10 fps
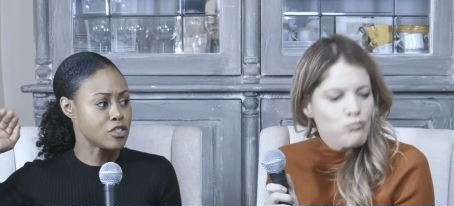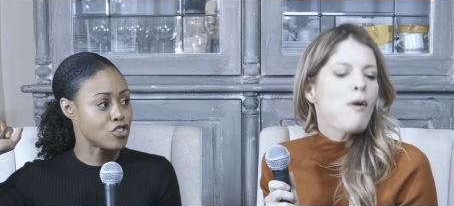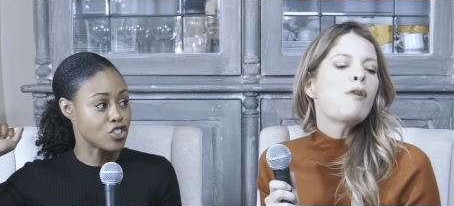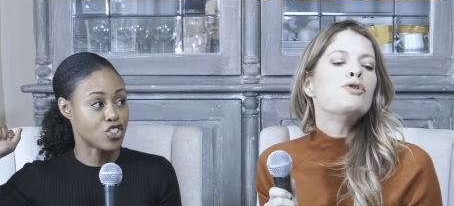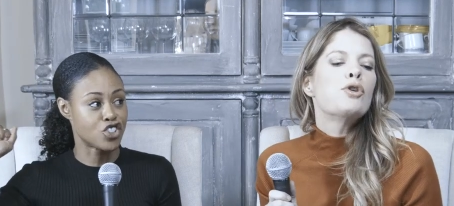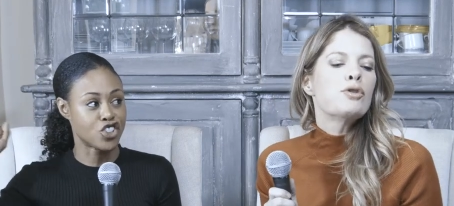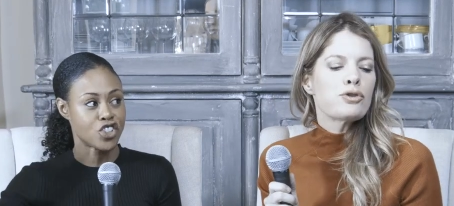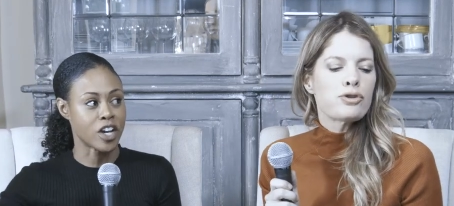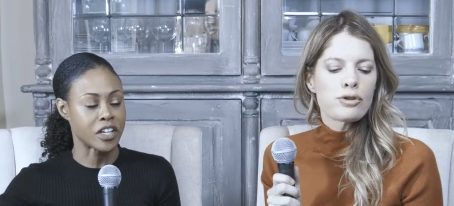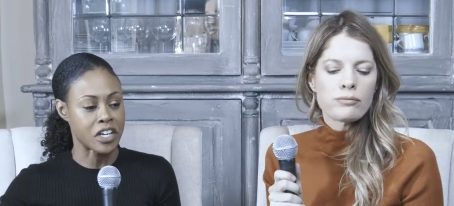Speaker 1: You just
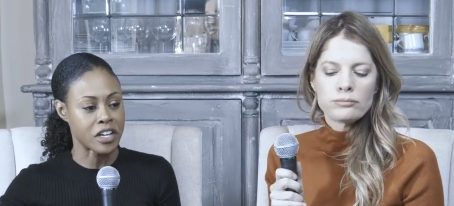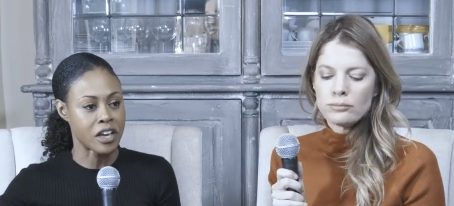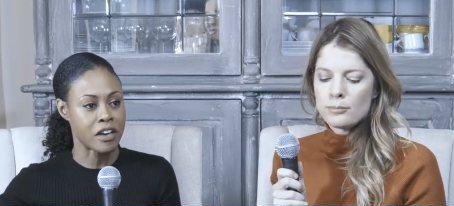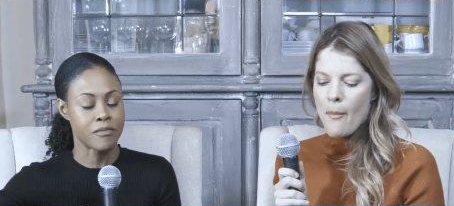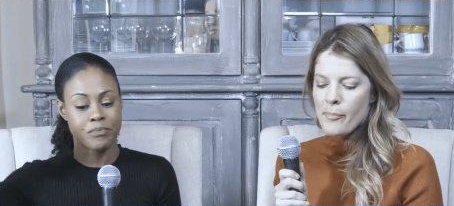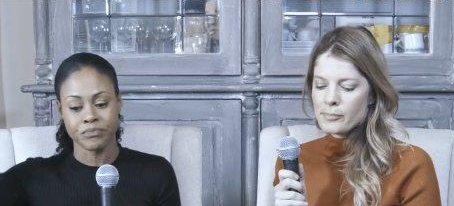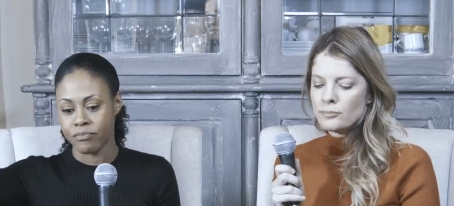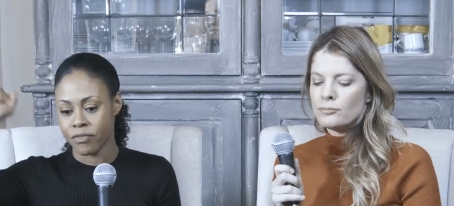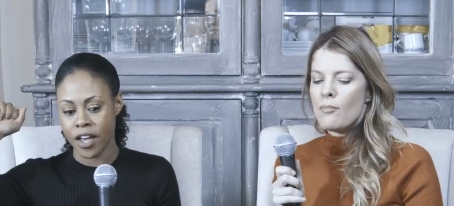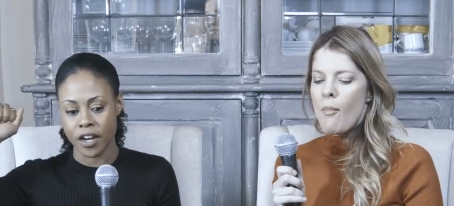chuck it in
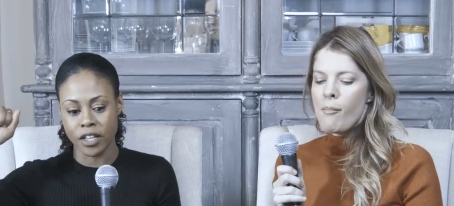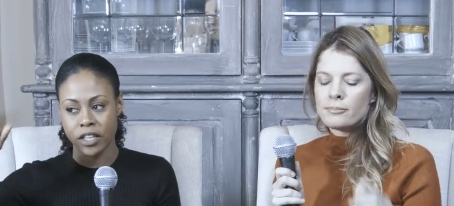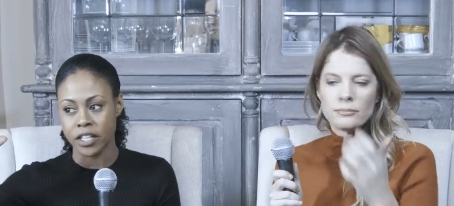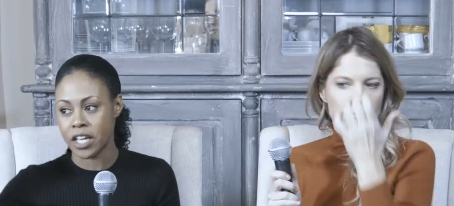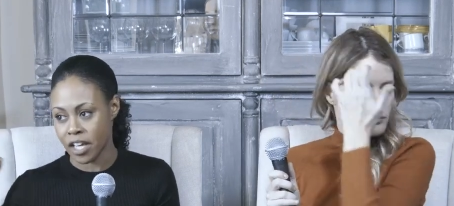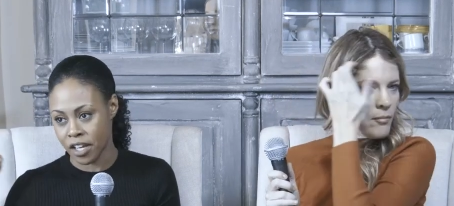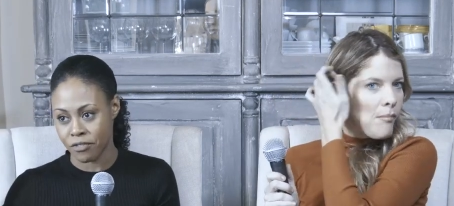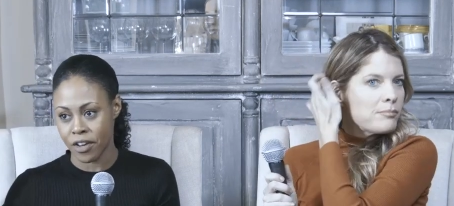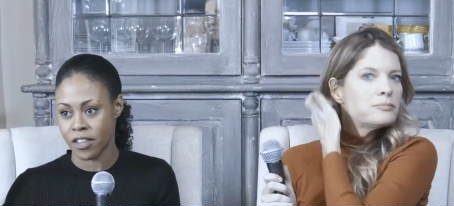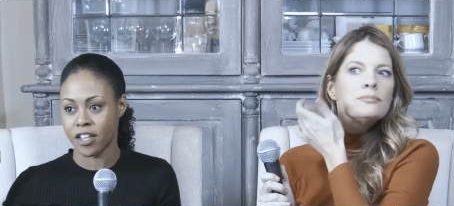and
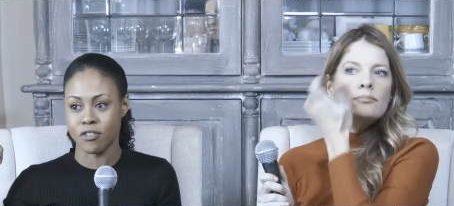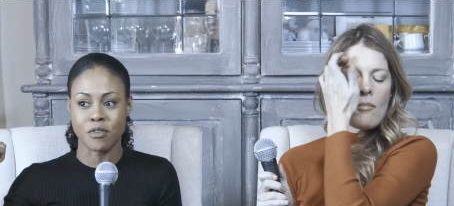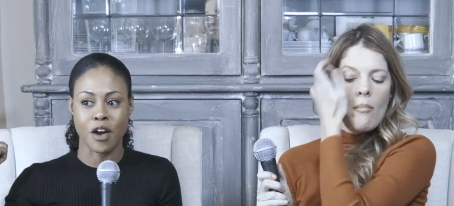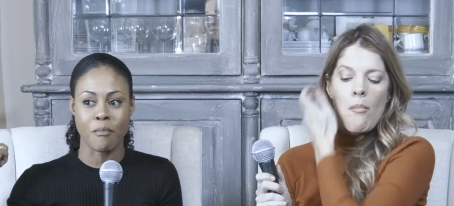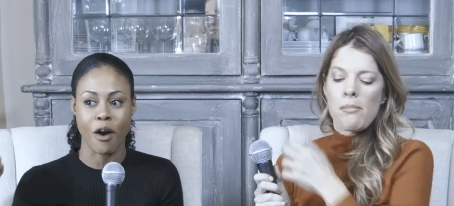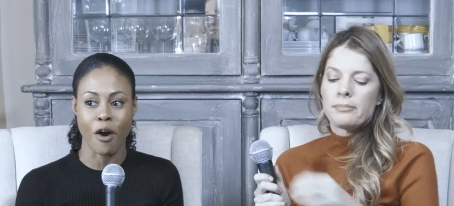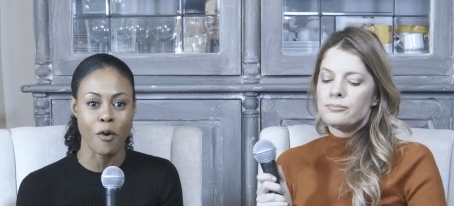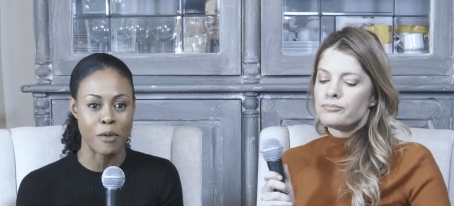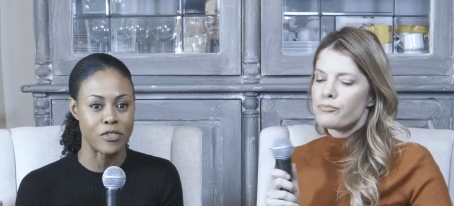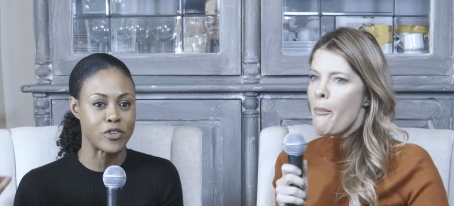leave, and then you come
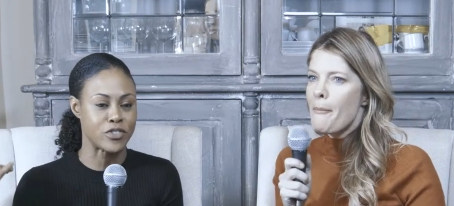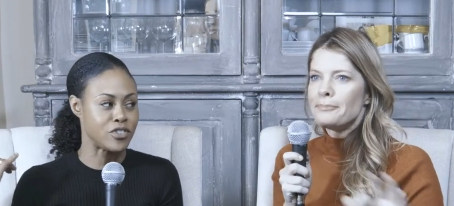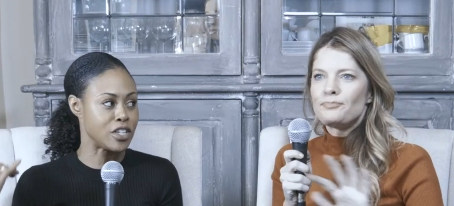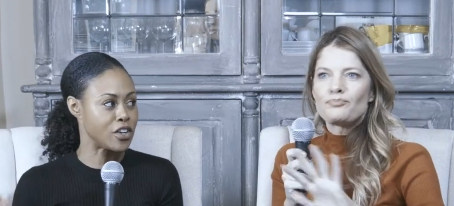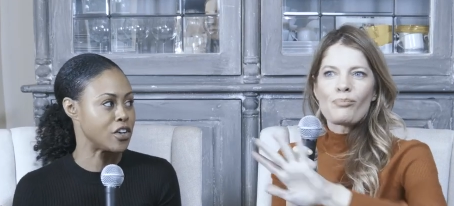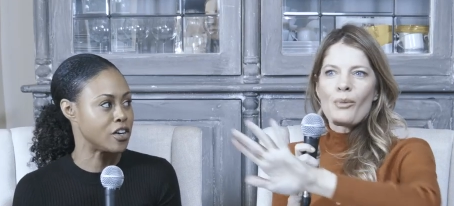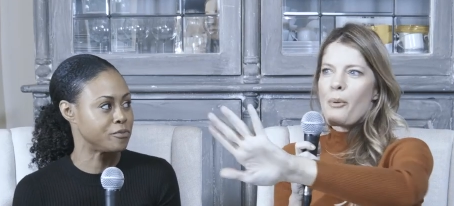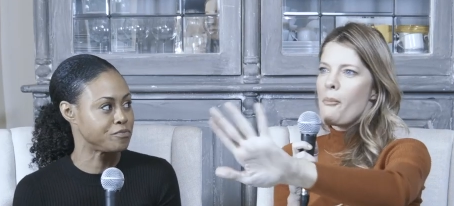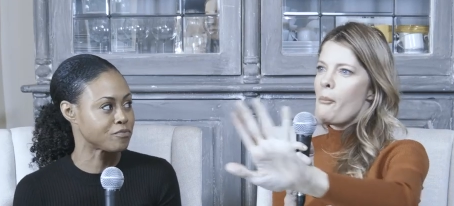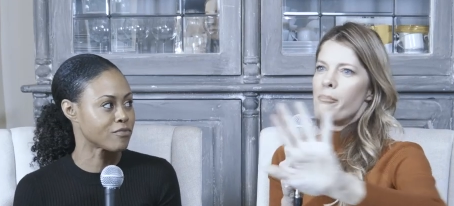home and there's dinner.
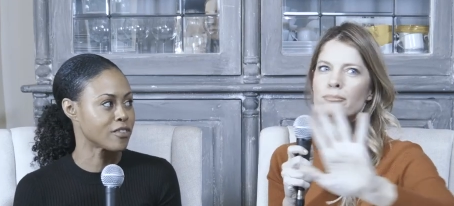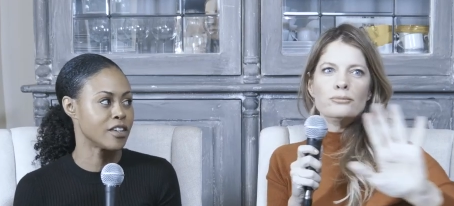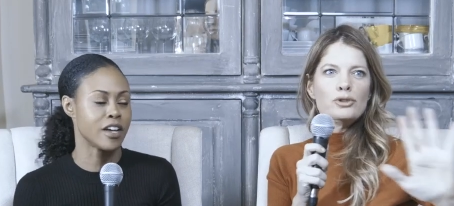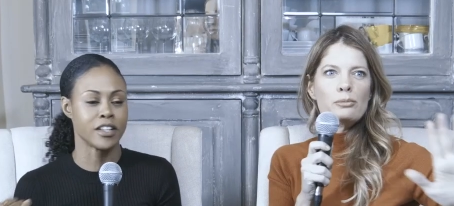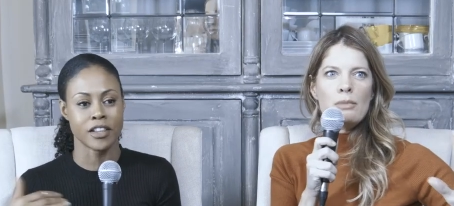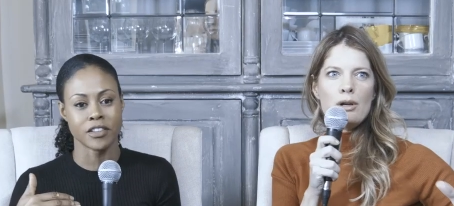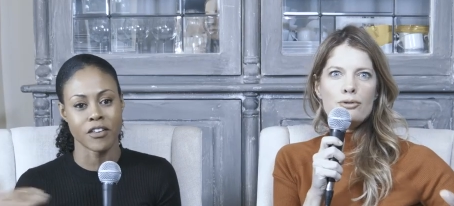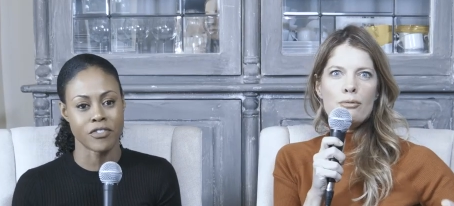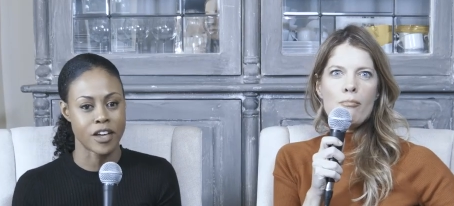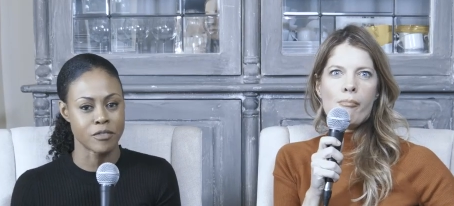And I
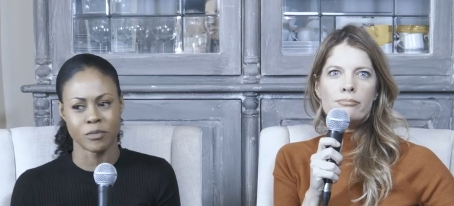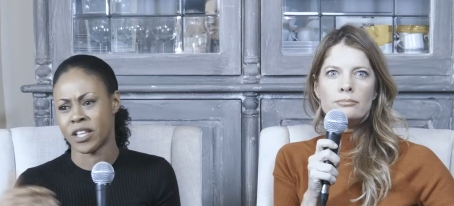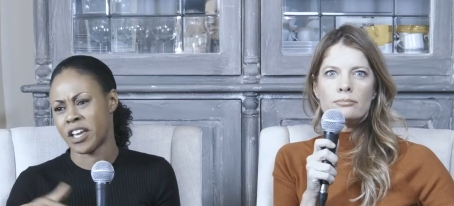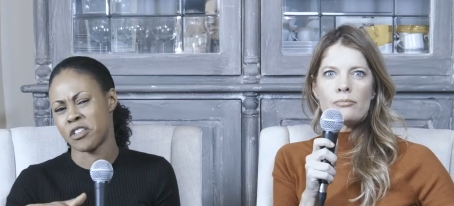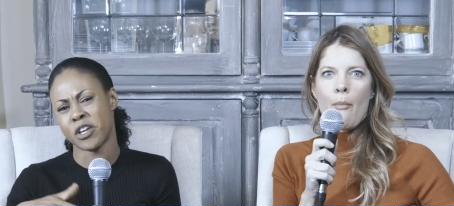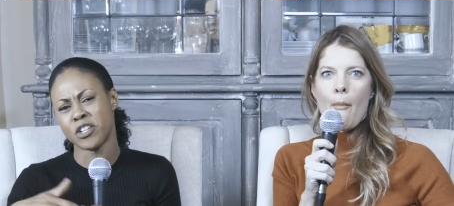love that. Like, and you